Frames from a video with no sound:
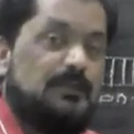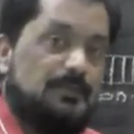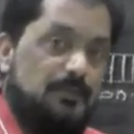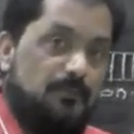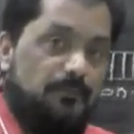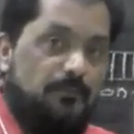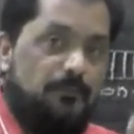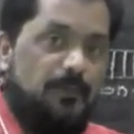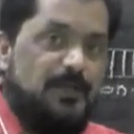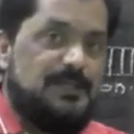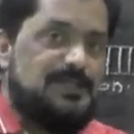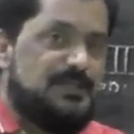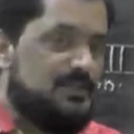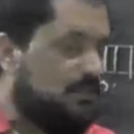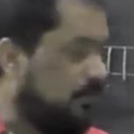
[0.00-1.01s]
the
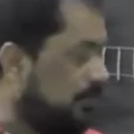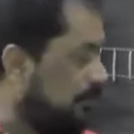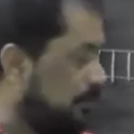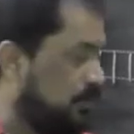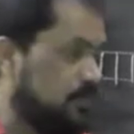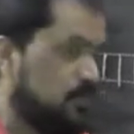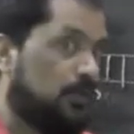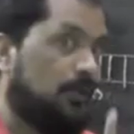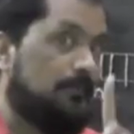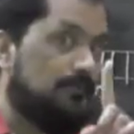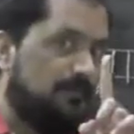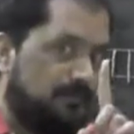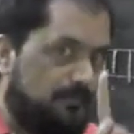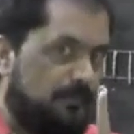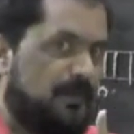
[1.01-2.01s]
first
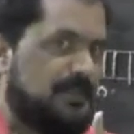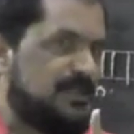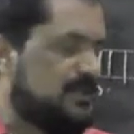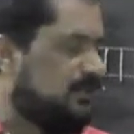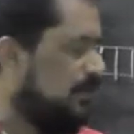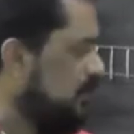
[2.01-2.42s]
chromosome, first